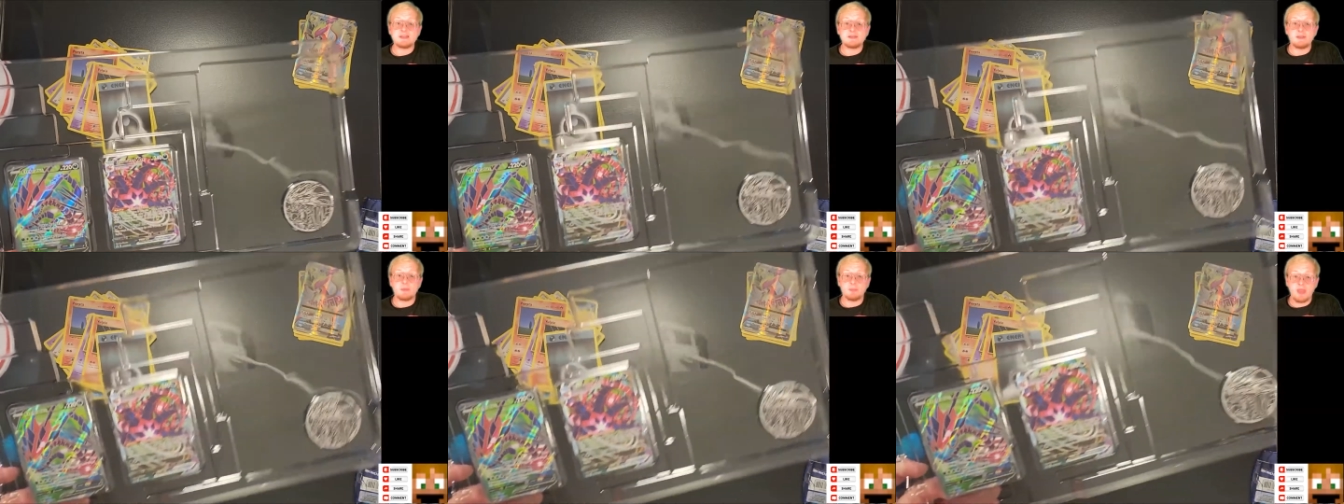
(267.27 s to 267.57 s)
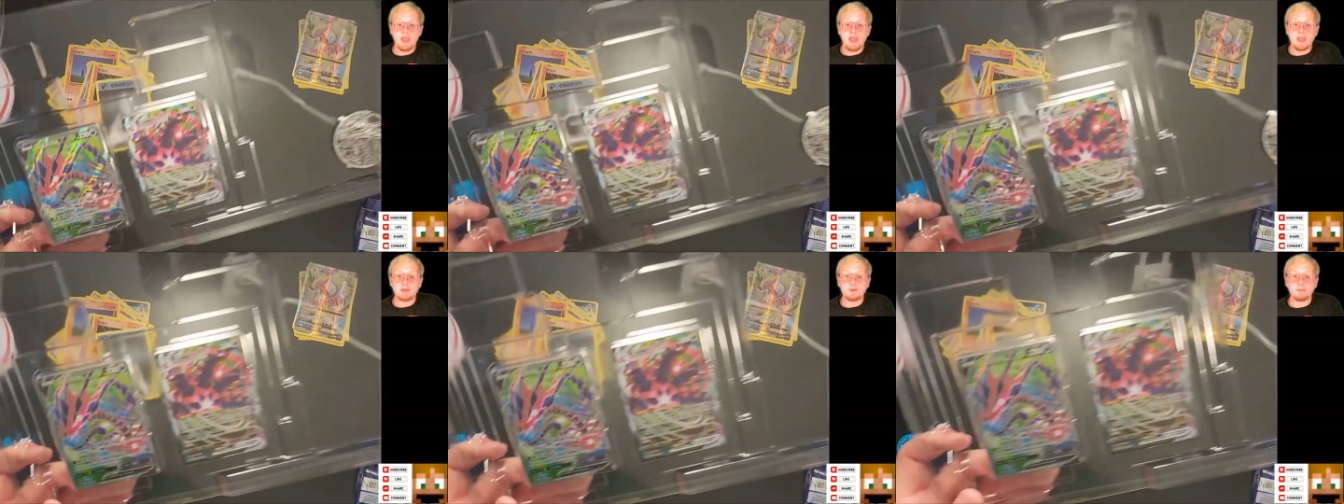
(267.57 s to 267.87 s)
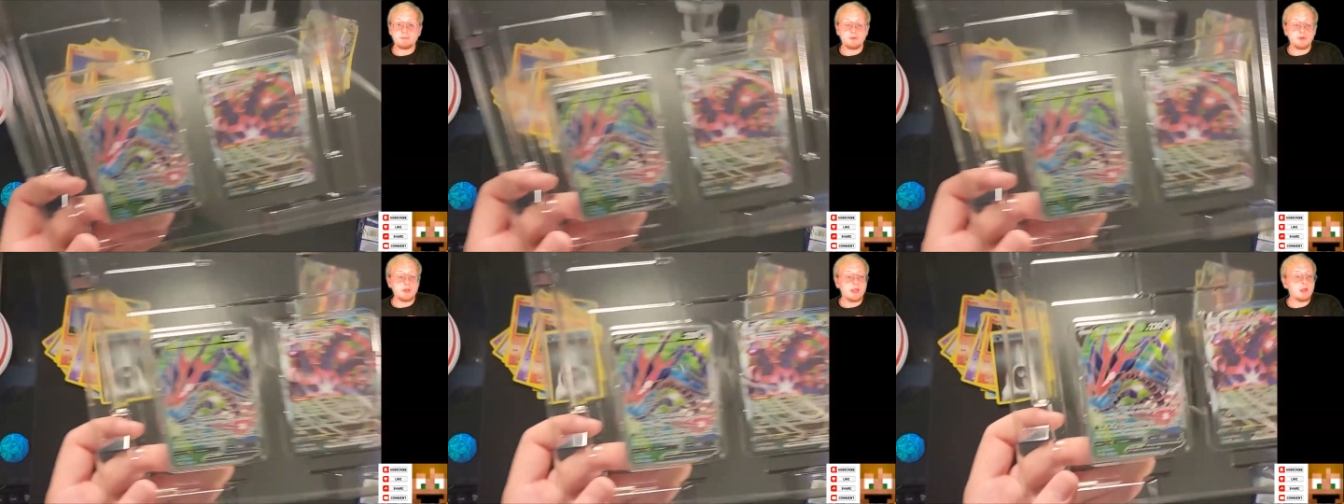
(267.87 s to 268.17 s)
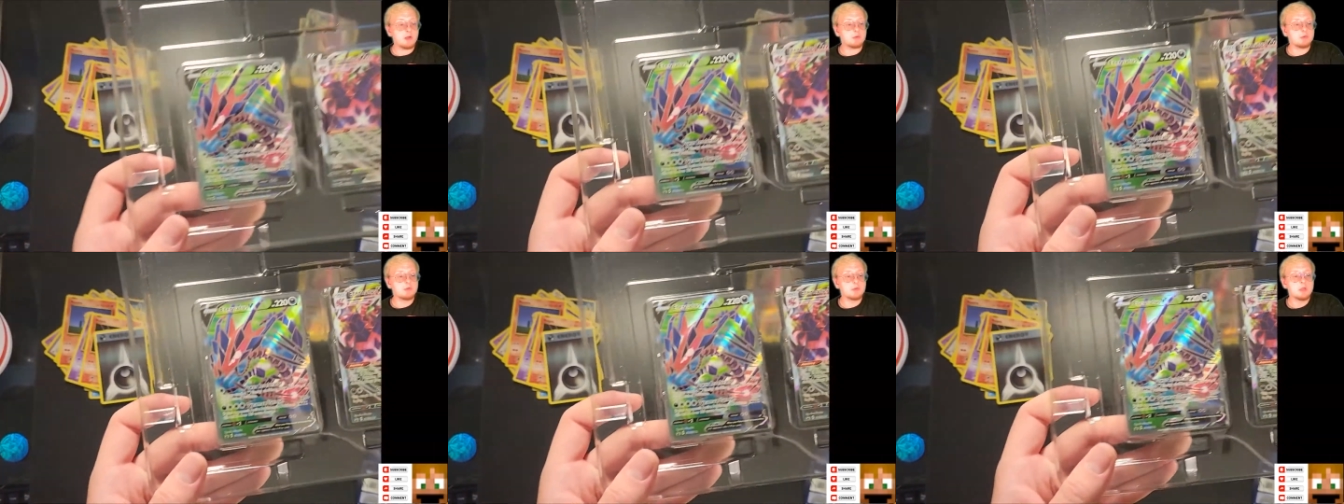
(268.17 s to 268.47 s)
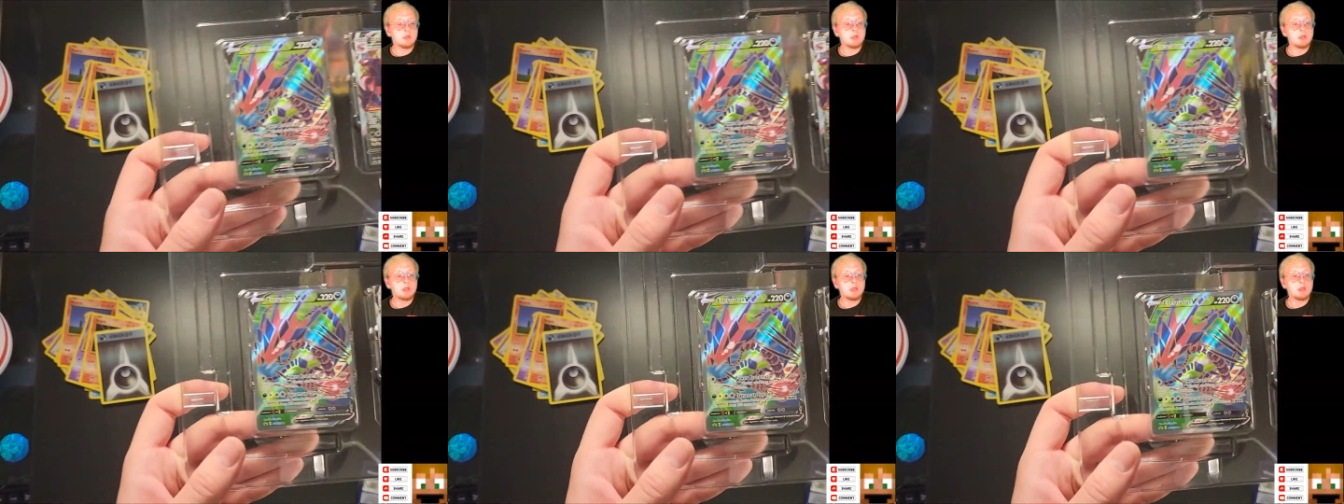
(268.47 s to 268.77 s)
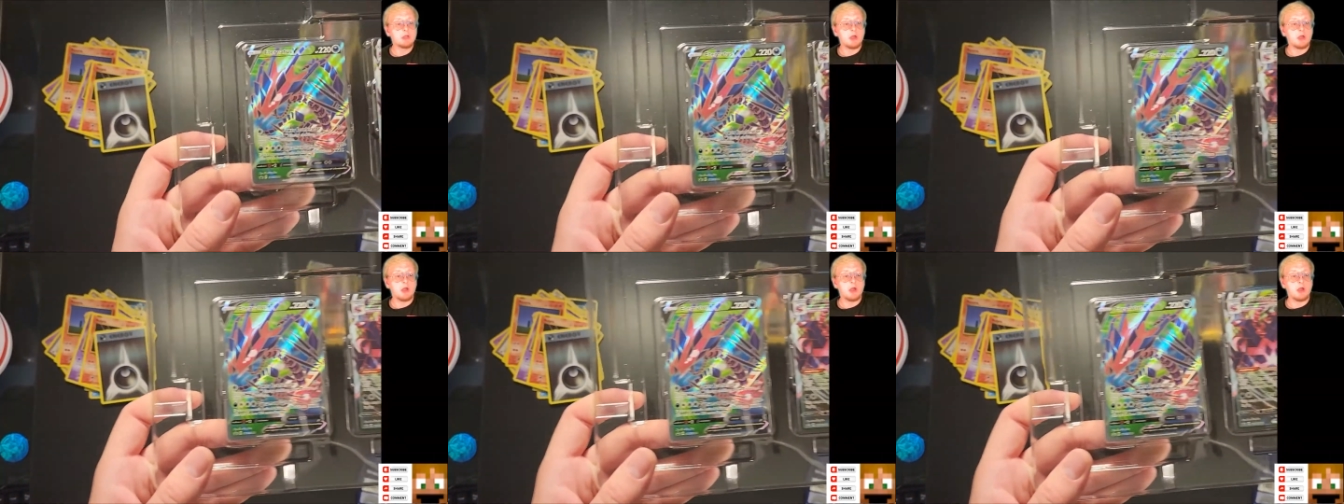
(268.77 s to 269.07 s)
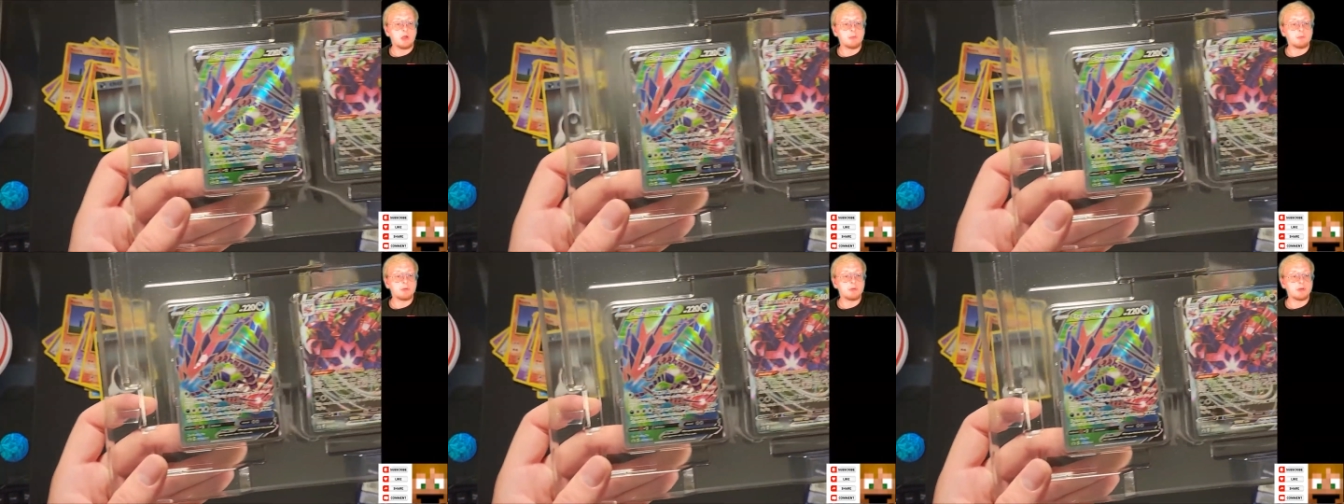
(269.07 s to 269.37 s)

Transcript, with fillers: the pack for now, um,